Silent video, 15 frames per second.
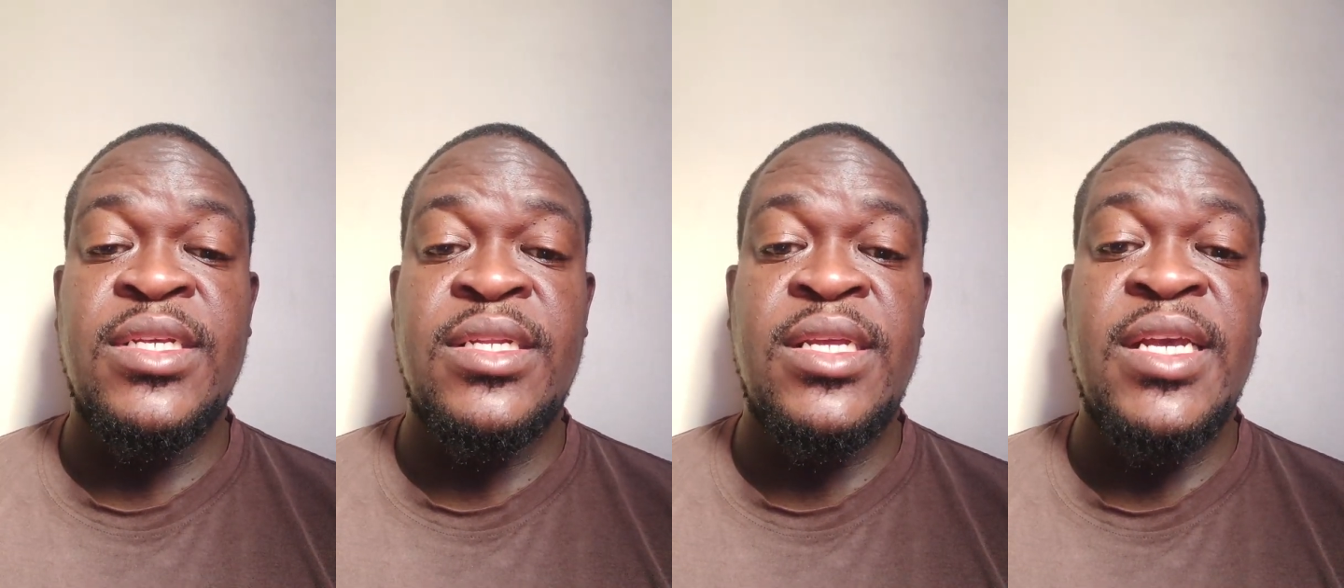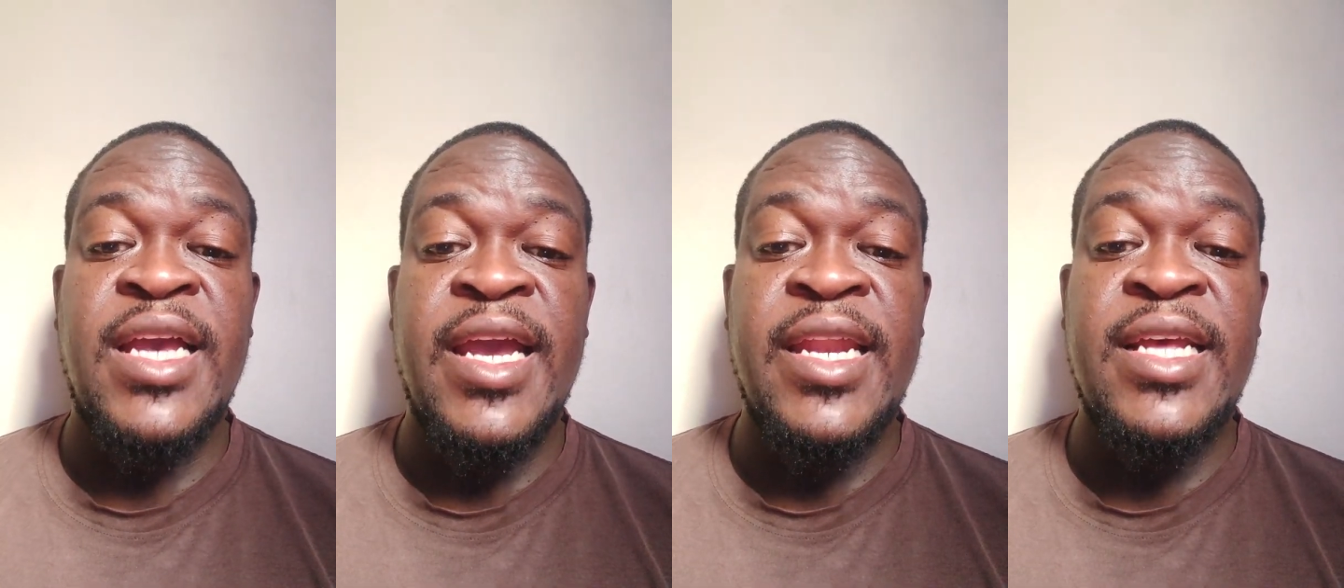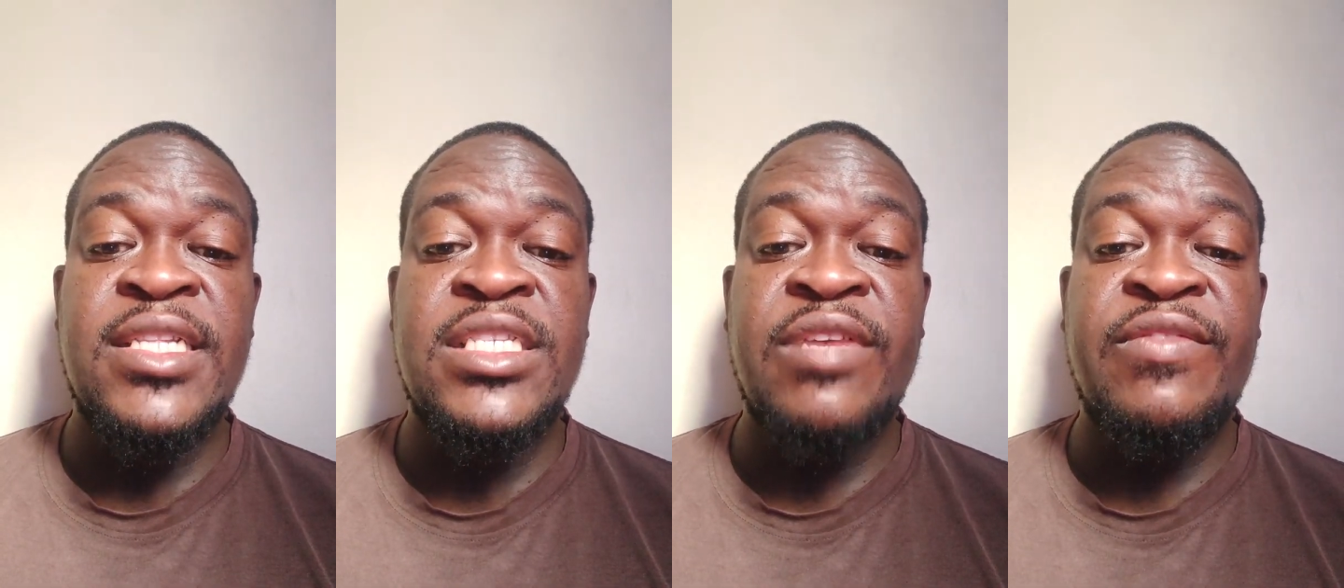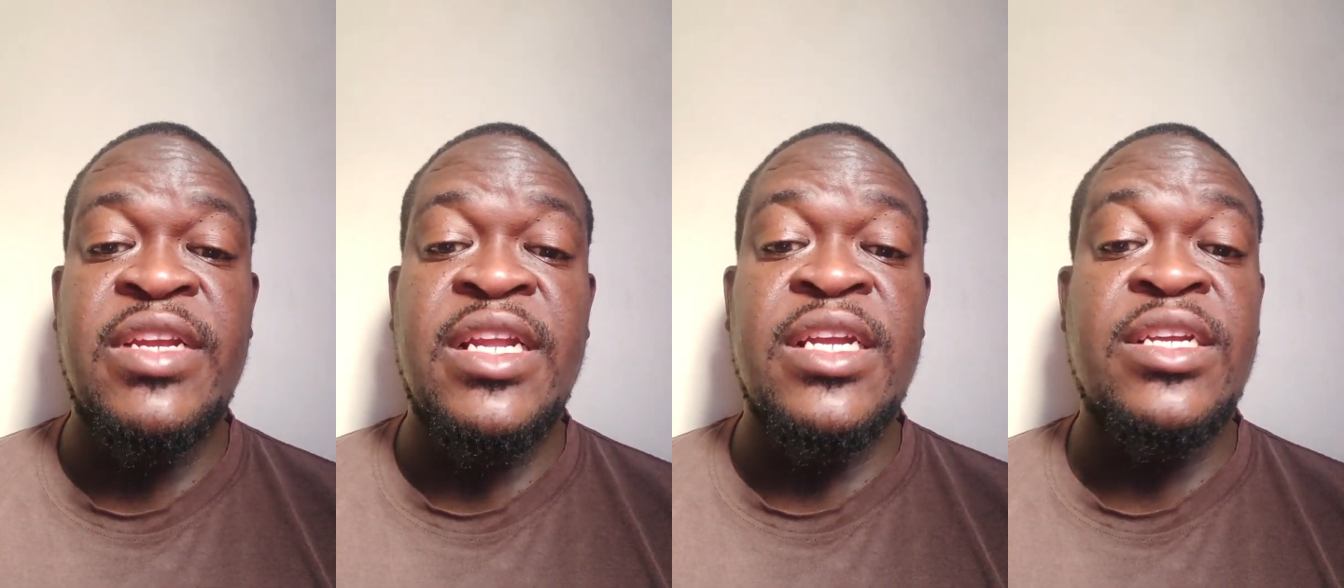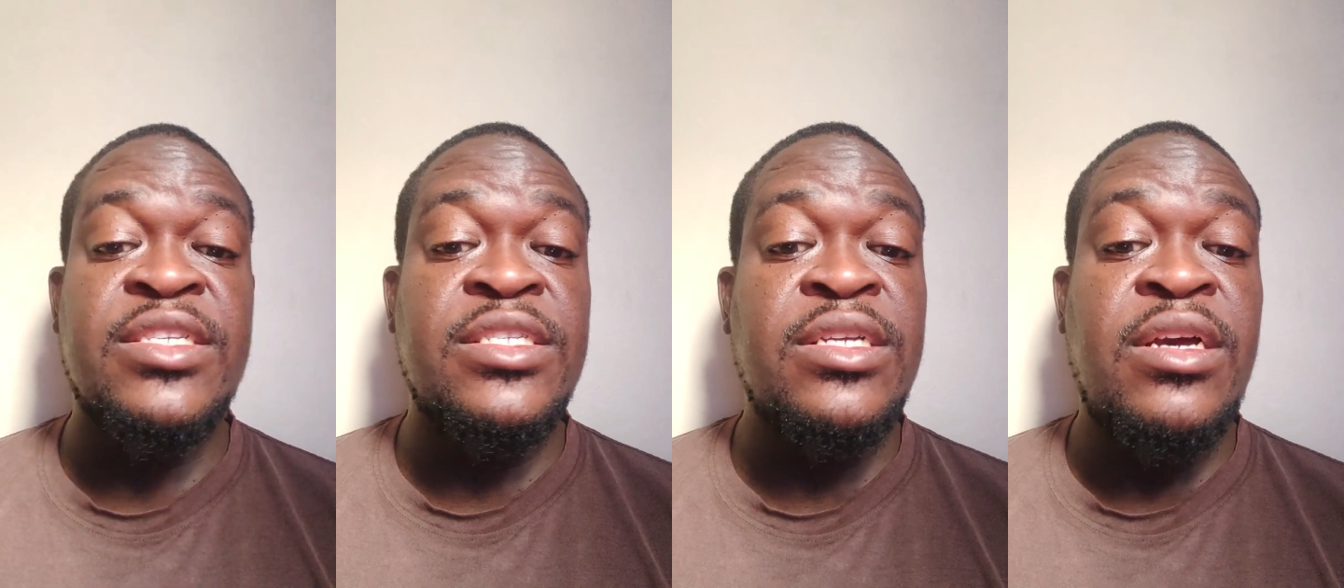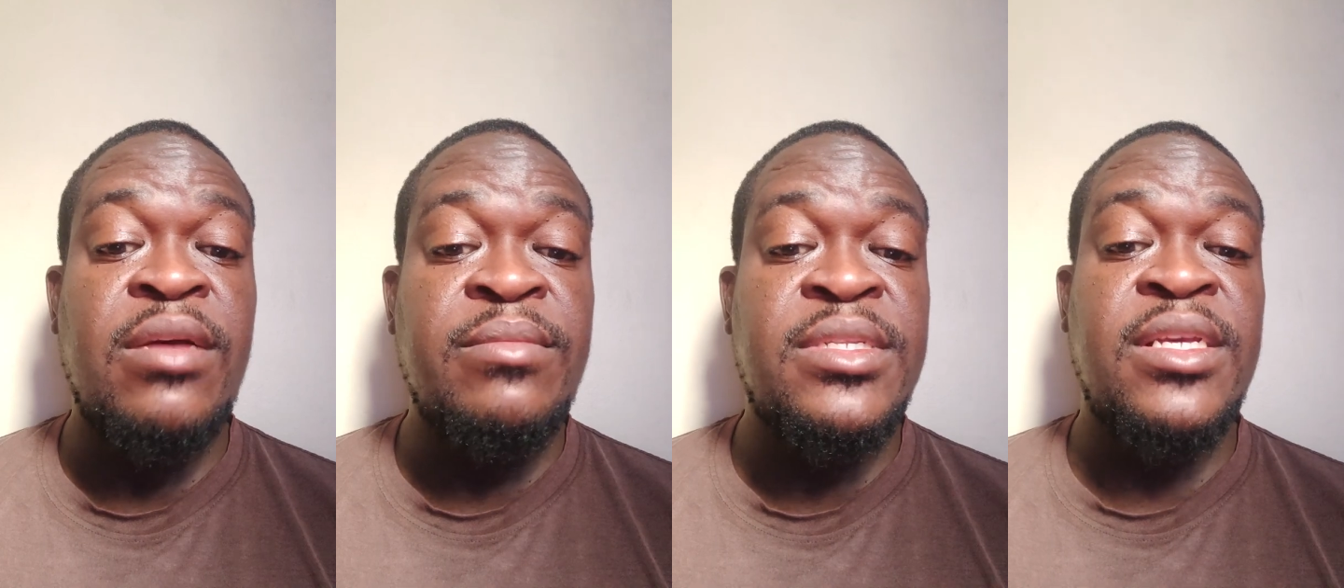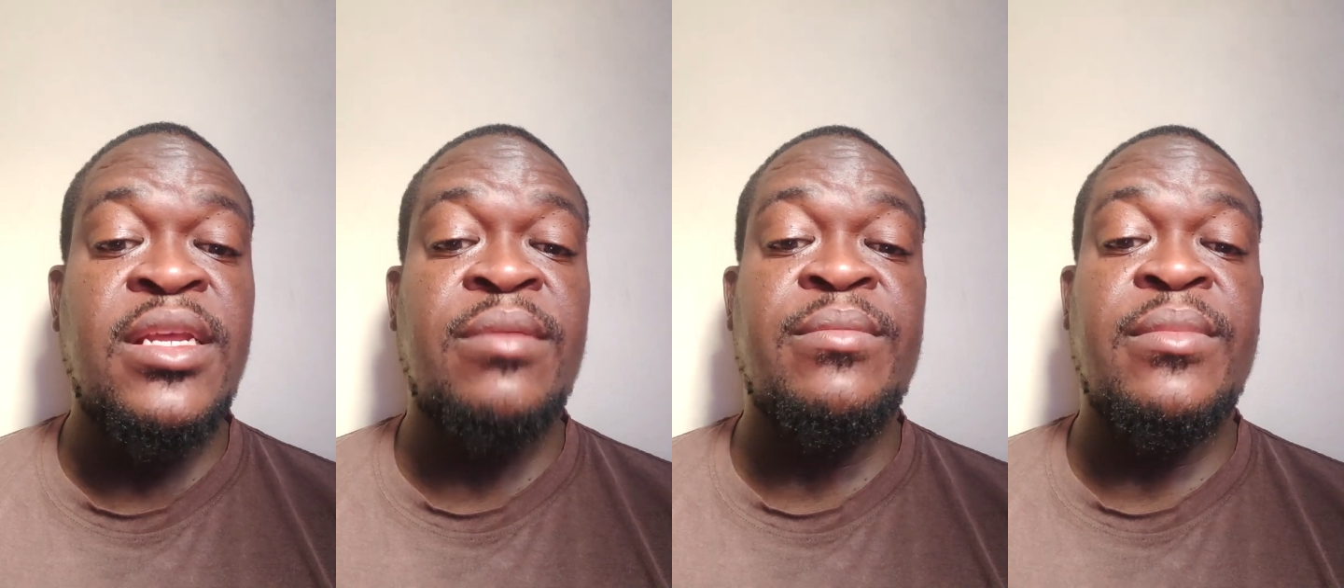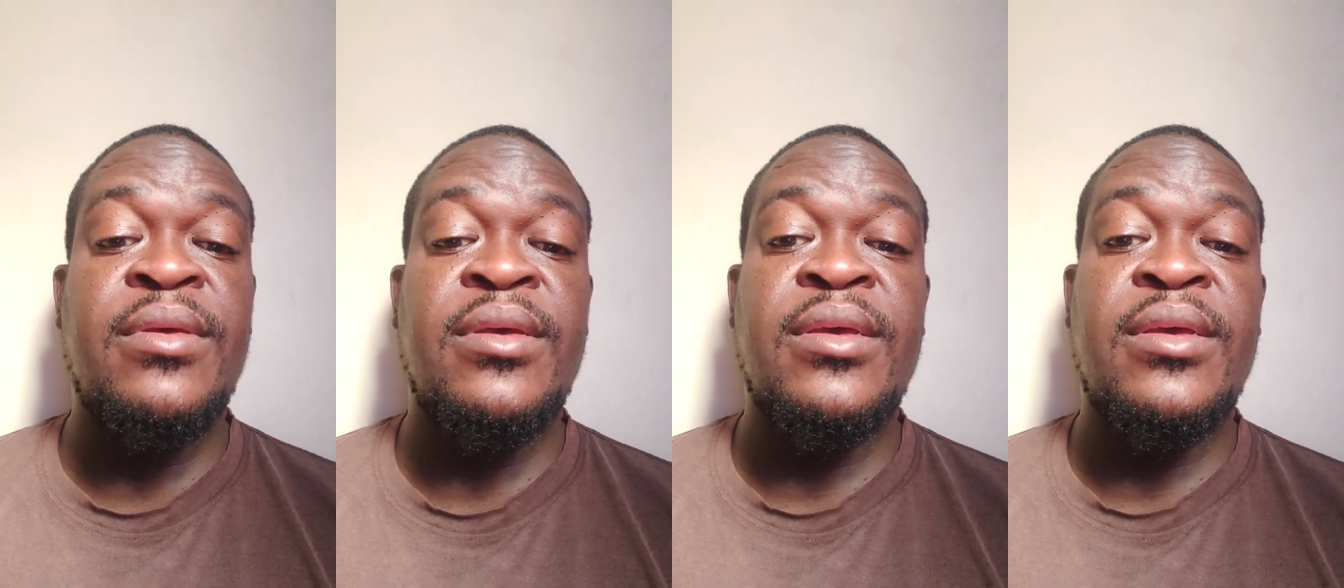the guidance of Allah doesn't come to them.